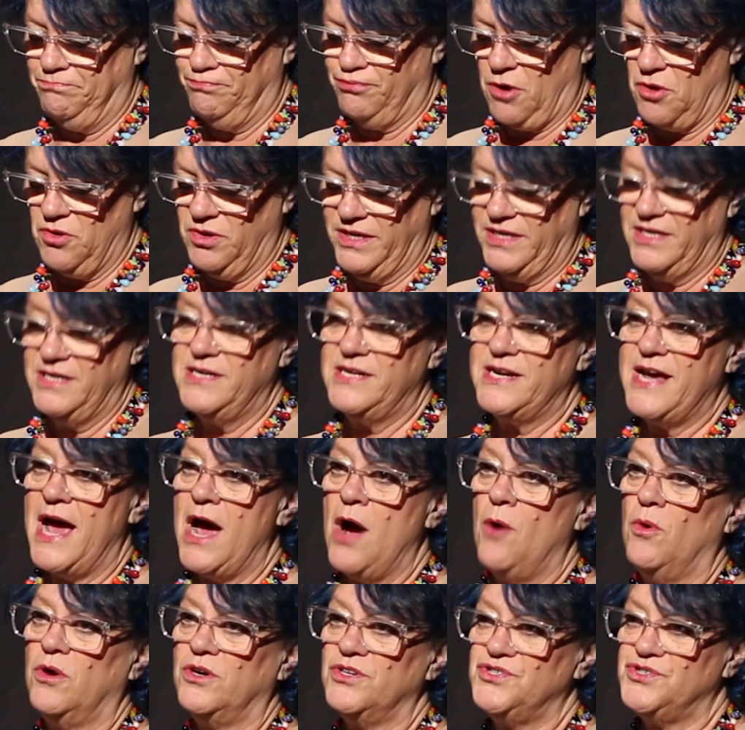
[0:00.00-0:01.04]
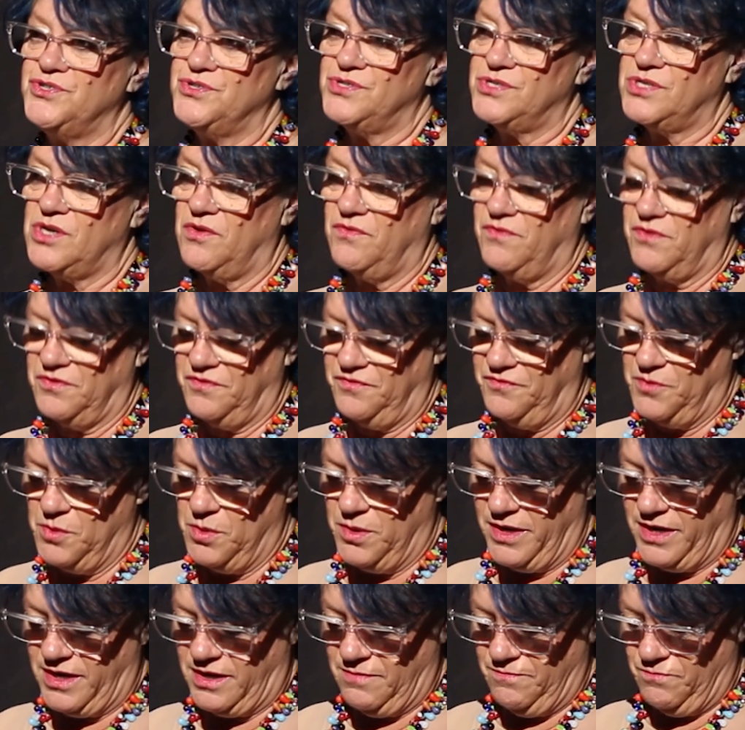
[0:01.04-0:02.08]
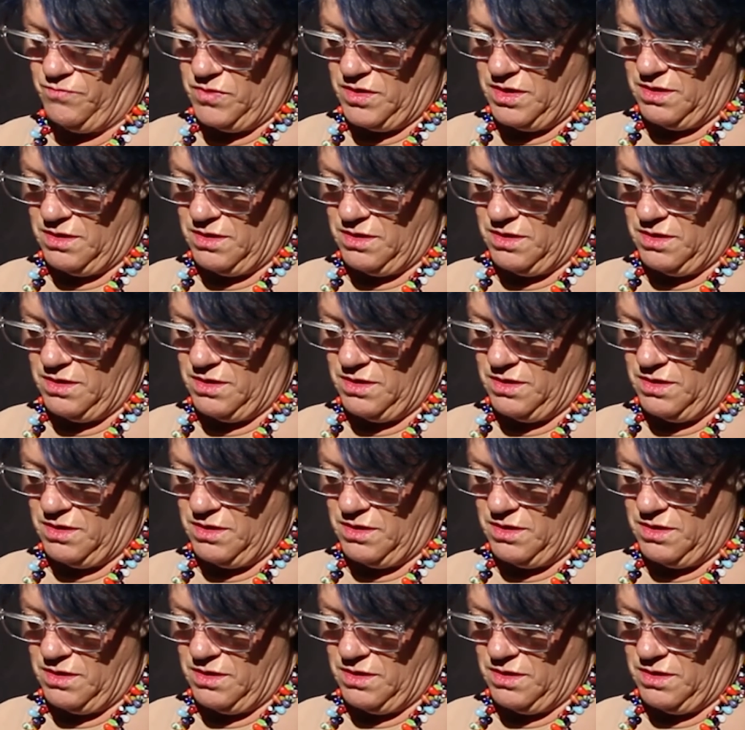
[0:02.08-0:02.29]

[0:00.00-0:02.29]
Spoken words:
broken dowagers over 40.